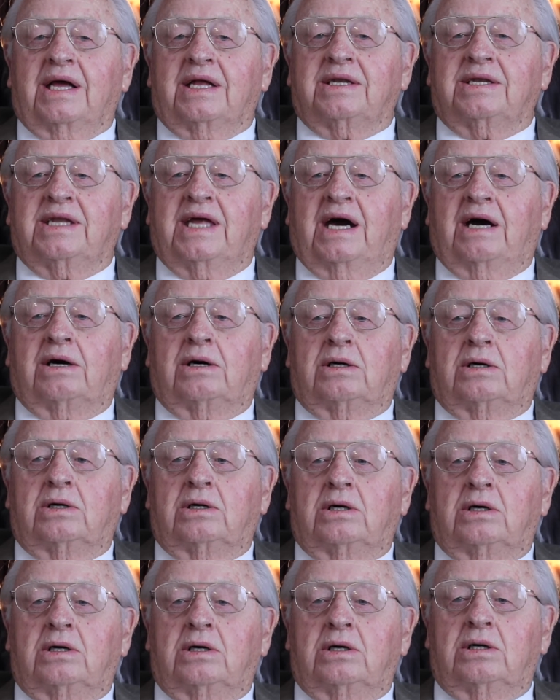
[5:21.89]
Now,
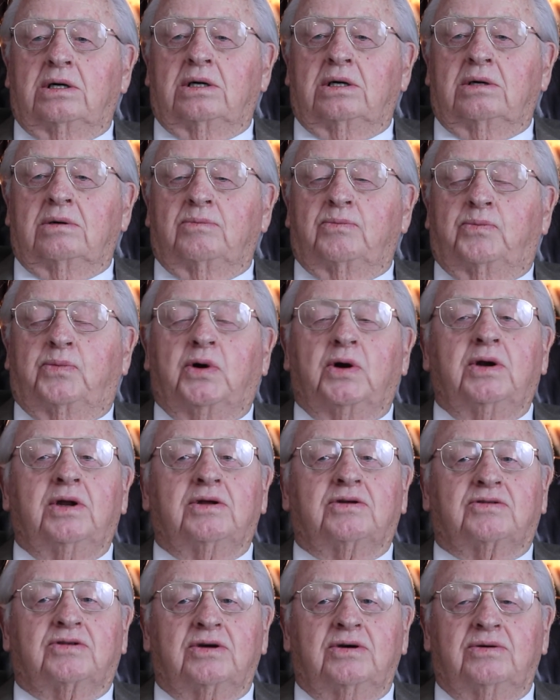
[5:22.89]
pretty
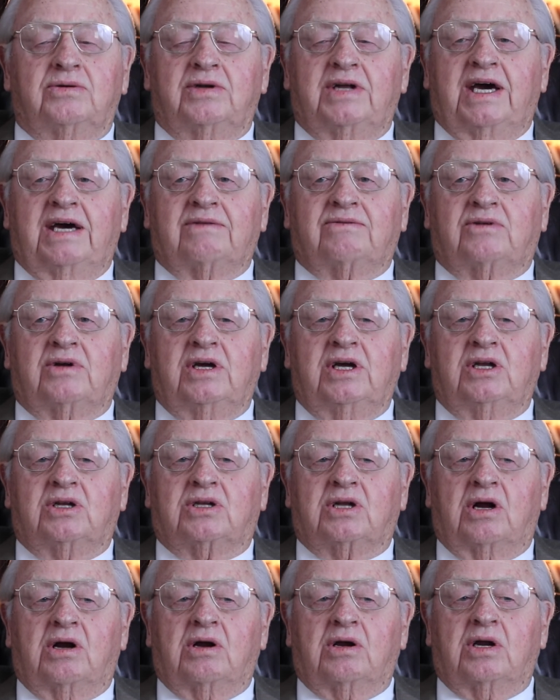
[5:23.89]
soon after he
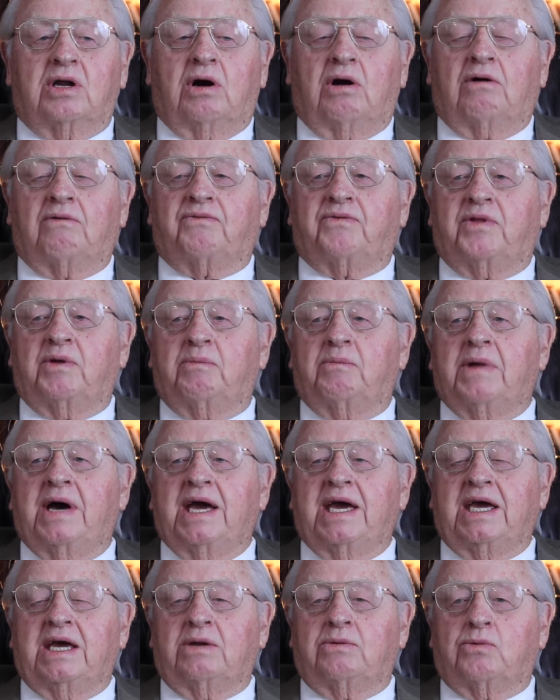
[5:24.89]
turned off the
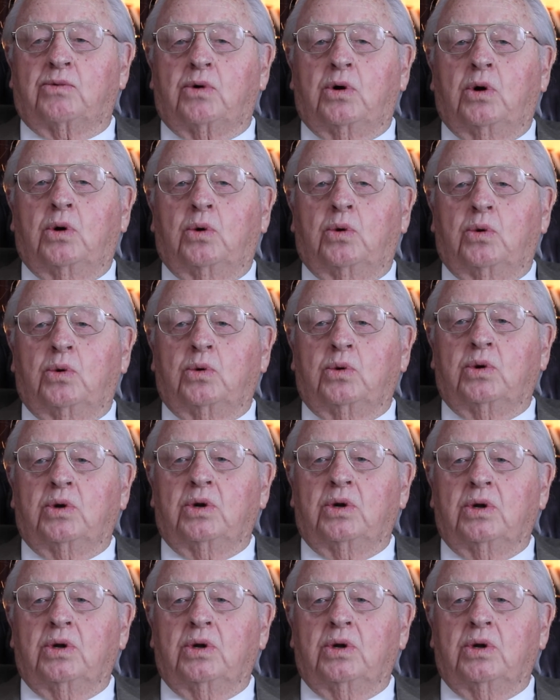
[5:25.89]
main road,